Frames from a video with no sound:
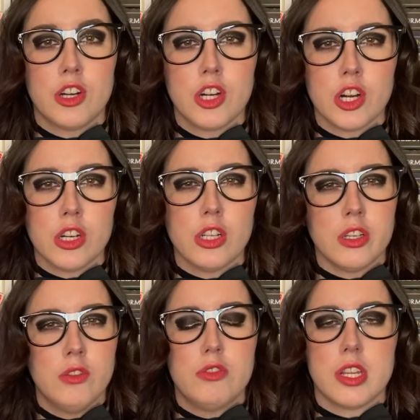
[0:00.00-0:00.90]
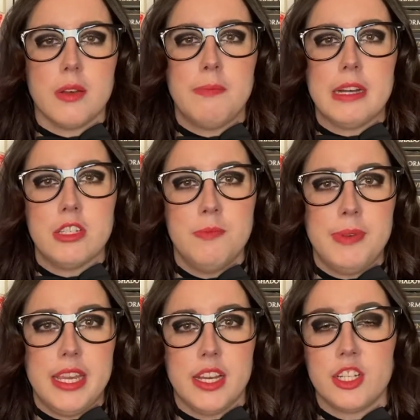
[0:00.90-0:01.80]
girl who's about to
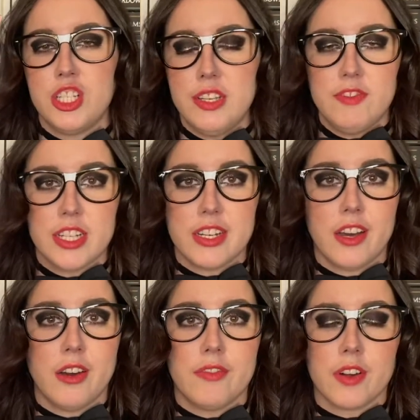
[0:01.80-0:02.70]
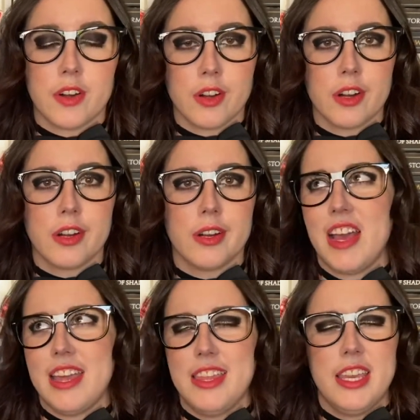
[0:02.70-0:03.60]
be a chieftain of her,
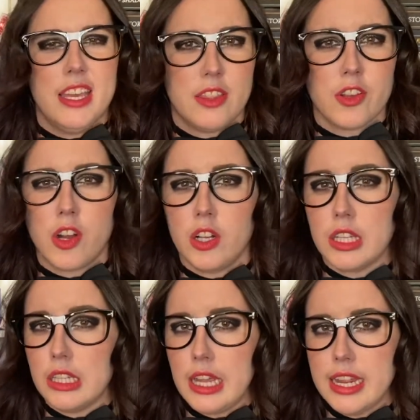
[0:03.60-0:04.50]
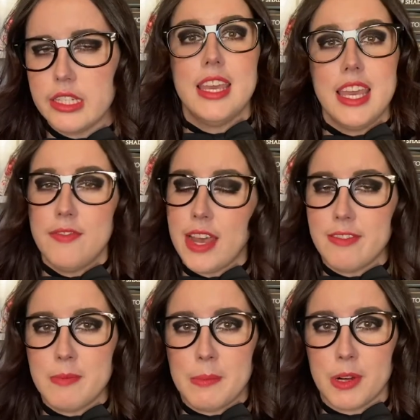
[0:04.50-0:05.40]
I think they're called clans, if I
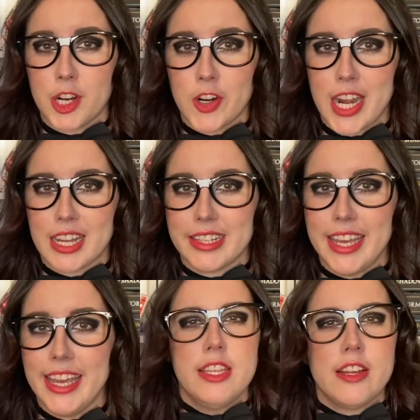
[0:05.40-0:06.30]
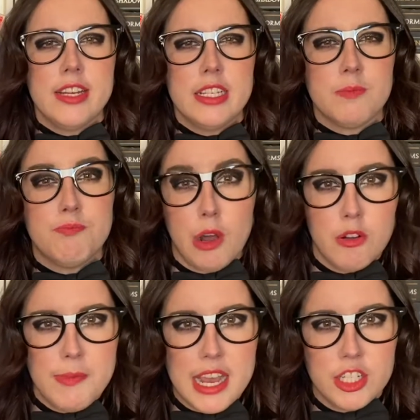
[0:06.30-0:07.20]
remember correctly. There is
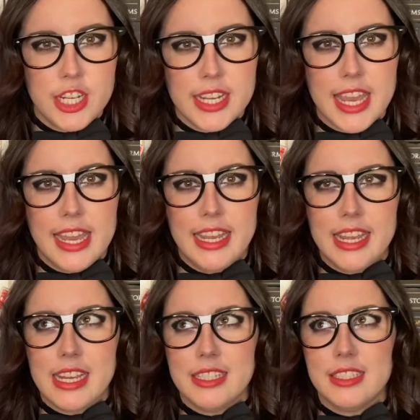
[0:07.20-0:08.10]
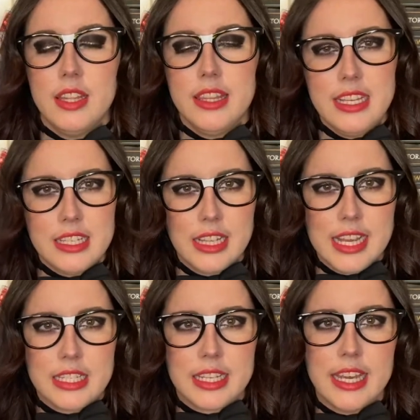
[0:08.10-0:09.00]
bone magic and these
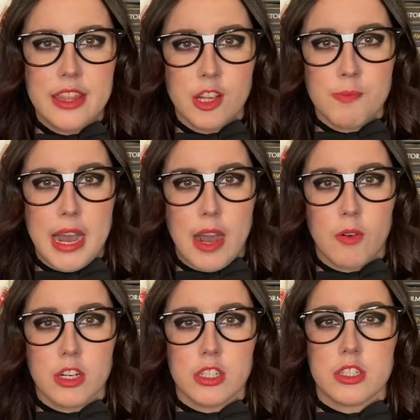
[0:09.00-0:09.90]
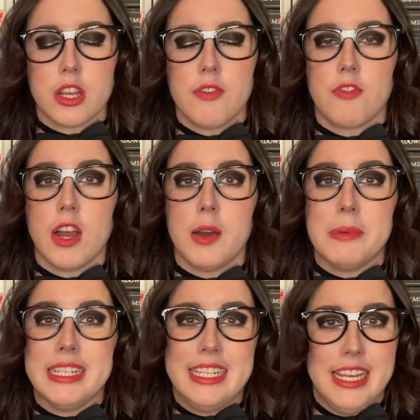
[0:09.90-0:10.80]
clans get their powers from
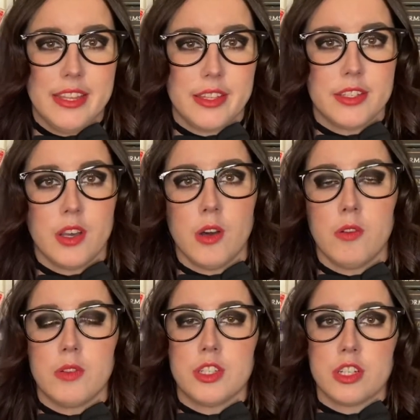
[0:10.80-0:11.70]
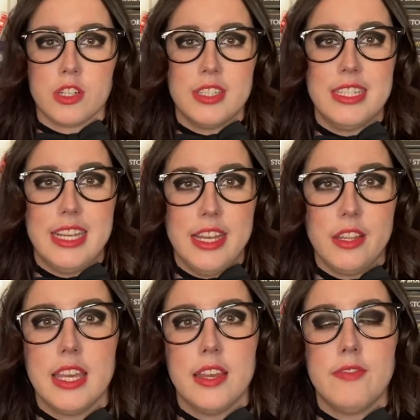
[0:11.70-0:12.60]
teeth. So certain
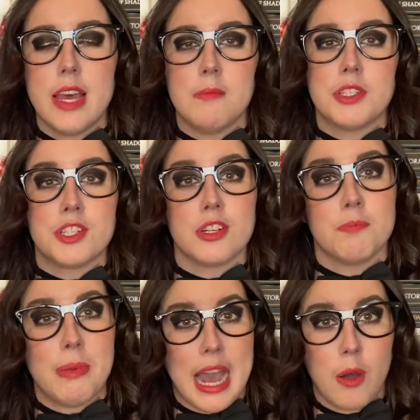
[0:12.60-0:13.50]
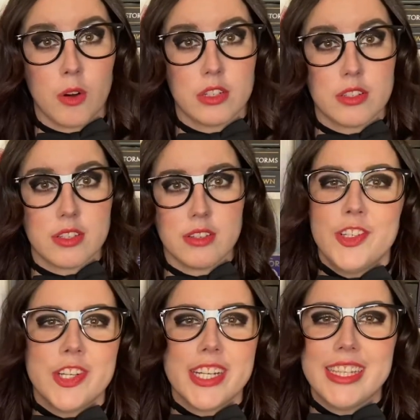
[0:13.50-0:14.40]
teeth give them certain powers.
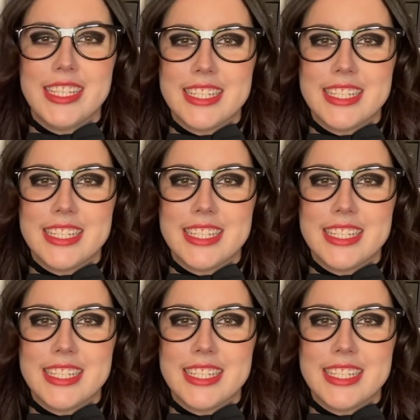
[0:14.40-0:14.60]
During this